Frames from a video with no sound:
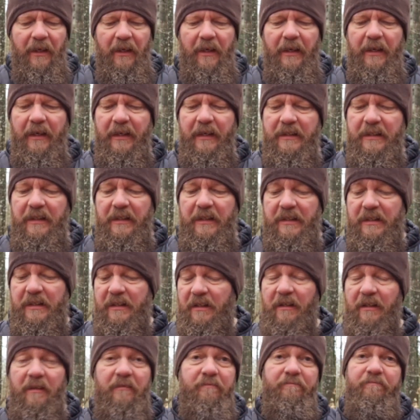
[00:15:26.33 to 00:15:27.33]
This
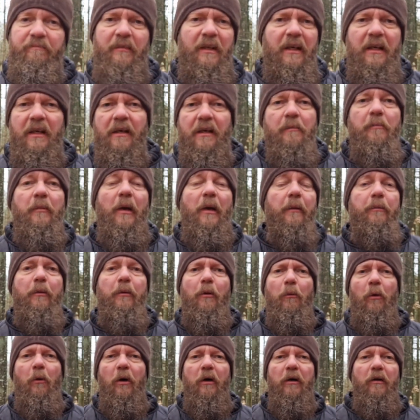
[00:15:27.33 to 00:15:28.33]
is maybe
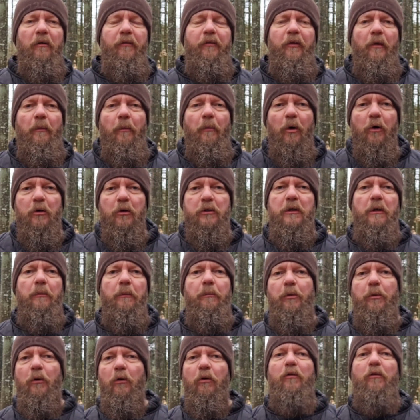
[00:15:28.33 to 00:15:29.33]
one of the most
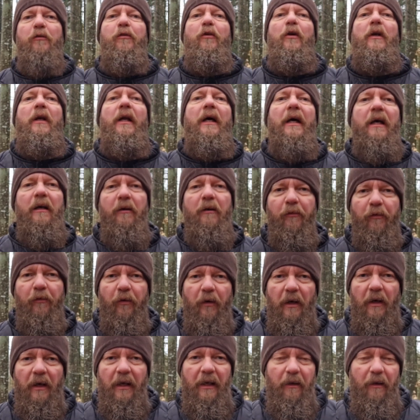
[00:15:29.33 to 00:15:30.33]
beautiful knife
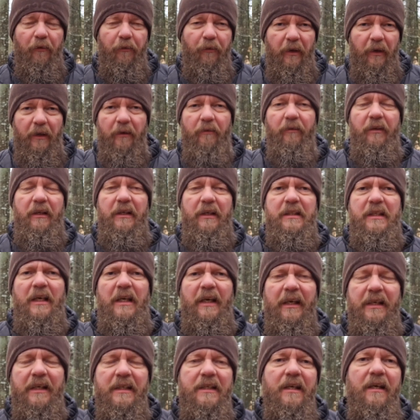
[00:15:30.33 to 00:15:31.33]
I have ever
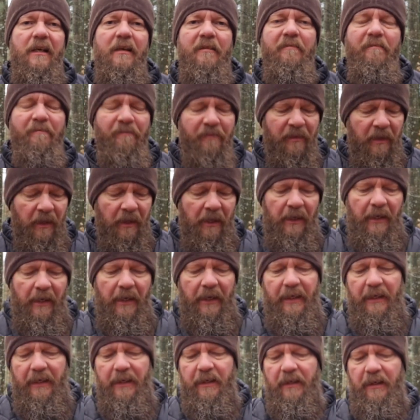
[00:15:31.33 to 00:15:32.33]
designed,
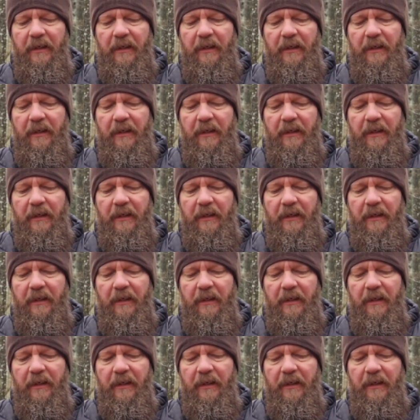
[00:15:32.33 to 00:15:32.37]
and